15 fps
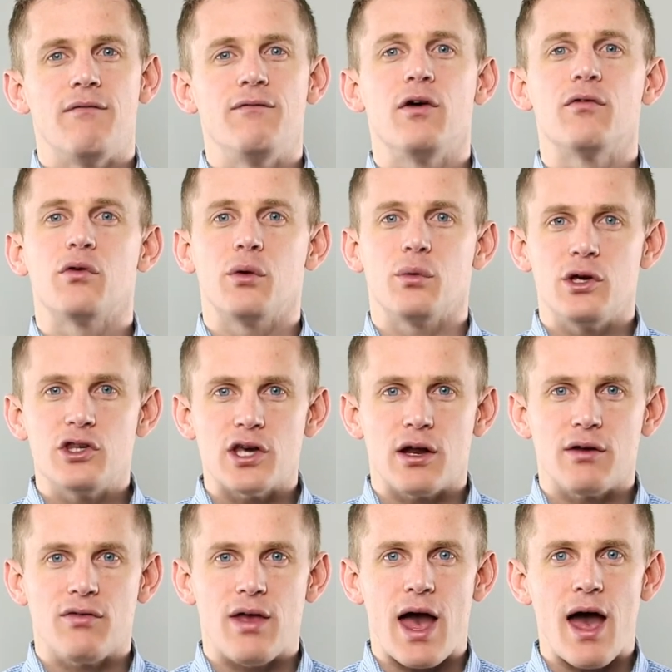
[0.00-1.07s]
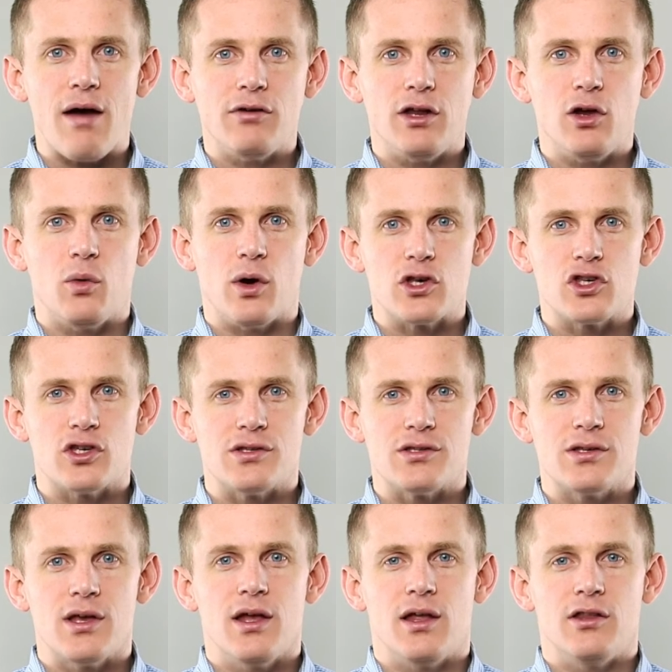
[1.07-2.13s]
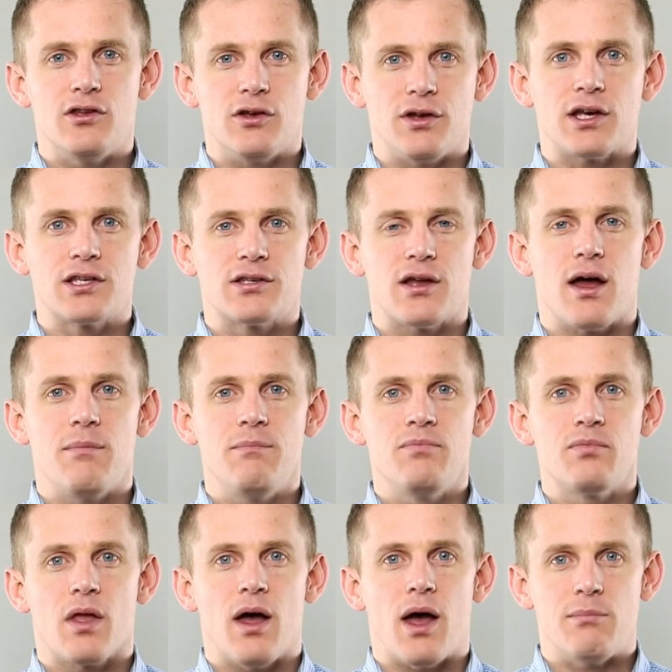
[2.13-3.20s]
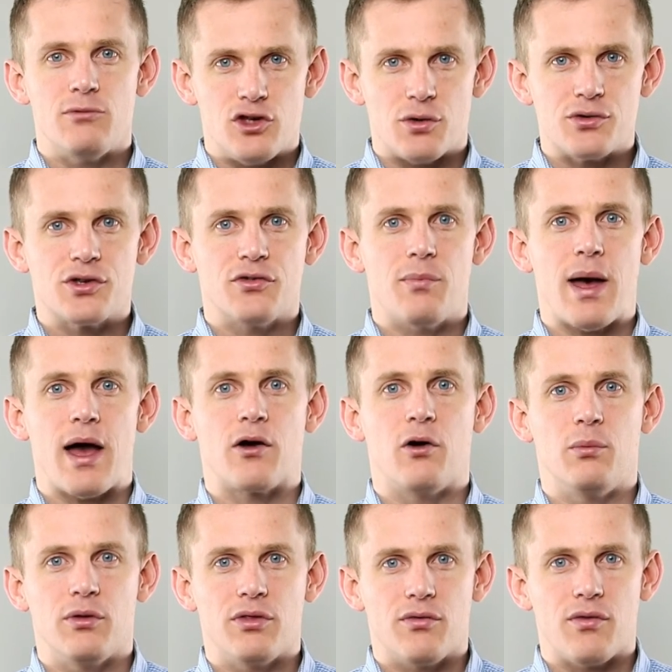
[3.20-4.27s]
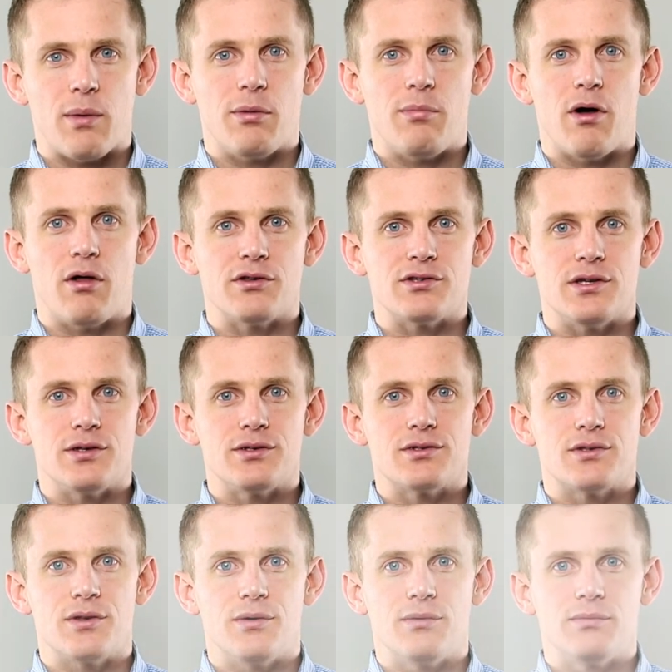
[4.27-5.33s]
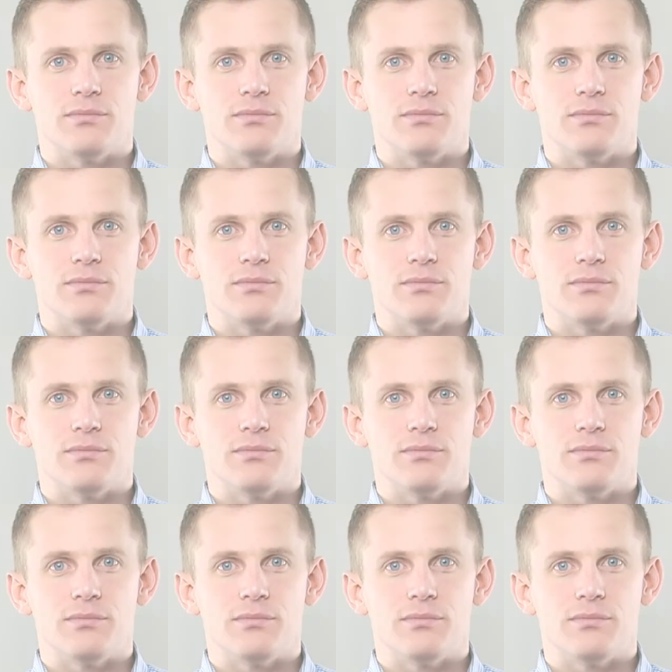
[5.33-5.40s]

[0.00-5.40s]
Feel free to reach out if you have any questions. Until next time, I'm Joseph Backholm with the Family Policy Institute.